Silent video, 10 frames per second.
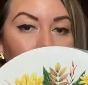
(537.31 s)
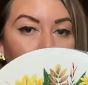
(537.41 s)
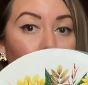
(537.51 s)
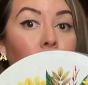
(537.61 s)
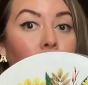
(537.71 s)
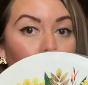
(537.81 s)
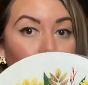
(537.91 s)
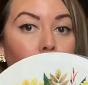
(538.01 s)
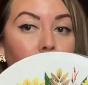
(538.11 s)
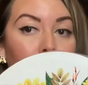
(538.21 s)

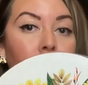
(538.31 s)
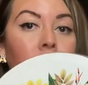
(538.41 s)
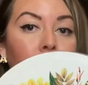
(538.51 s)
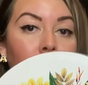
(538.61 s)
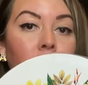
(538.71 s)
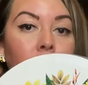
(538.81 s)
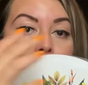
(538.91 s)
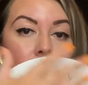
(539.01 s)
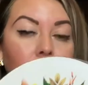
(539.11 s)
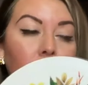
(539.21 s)
before
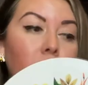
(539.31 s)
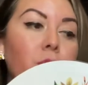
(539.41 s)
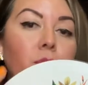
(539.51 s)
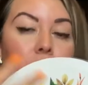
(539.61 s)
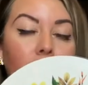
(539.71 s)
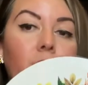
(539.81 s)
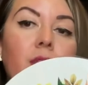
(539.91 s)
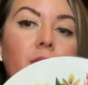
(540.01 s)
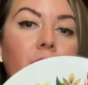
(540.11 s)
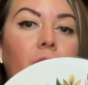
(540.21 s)
you do the
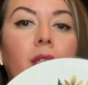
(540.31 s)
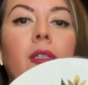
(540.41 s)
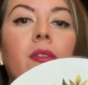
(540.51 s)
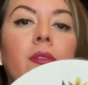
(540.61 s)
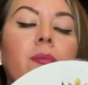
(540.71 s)
design.